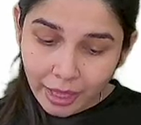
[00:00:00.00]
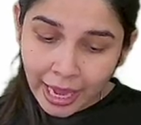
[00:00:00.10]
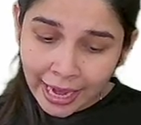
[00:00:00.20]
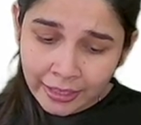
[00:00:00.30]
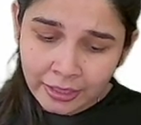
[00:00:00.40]

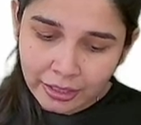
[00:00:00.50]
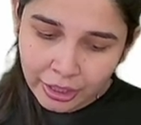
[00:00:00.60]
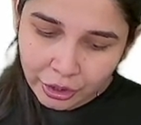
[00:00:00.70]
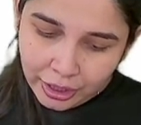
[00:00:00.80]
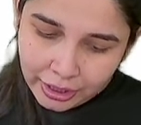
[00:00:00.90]
And
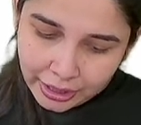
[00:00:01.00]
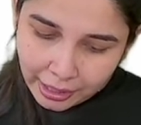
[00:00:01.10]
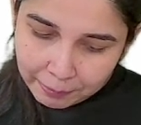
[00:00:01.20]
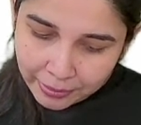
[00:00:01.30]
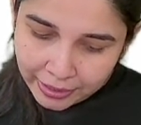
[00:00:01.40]
the tooth
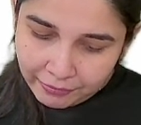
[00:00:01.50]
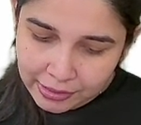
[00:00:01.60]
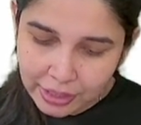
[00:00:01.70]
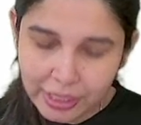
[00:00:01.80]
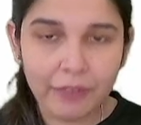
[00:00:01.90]
numbering
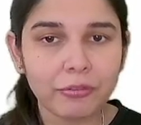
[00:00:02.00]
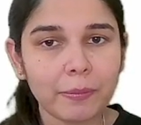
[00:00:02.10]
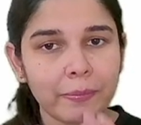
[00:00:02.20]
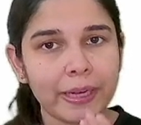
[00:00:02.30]
will start from